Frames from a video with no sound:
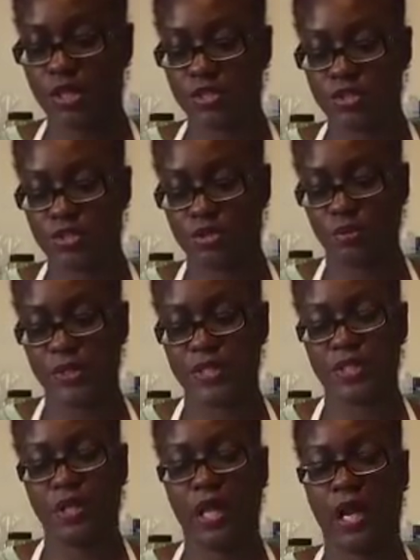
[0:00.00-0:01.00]
This is the
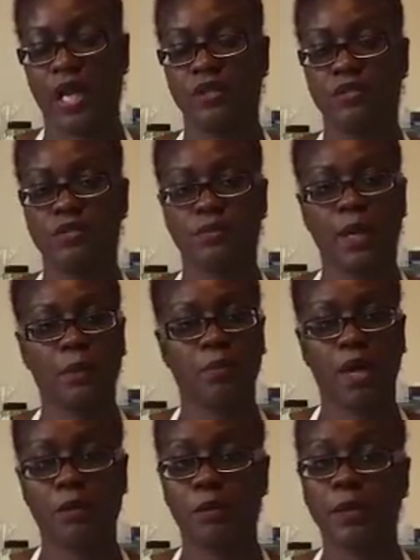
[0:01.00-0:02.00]
reason that I use my
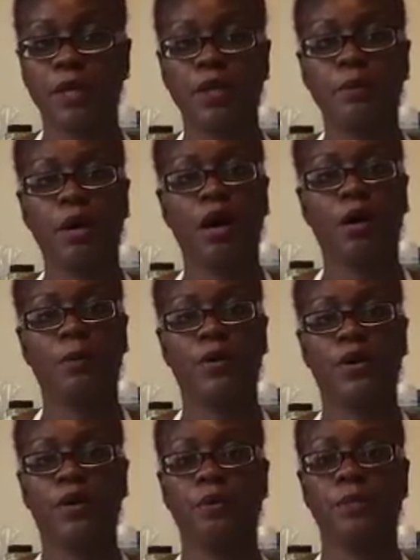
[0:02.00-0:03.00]
Brambleberry palm
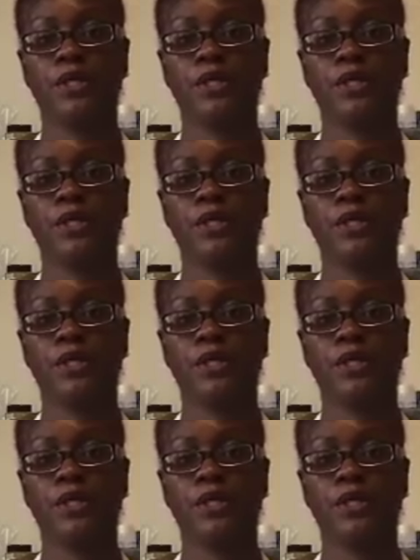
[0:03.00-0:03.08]
oil,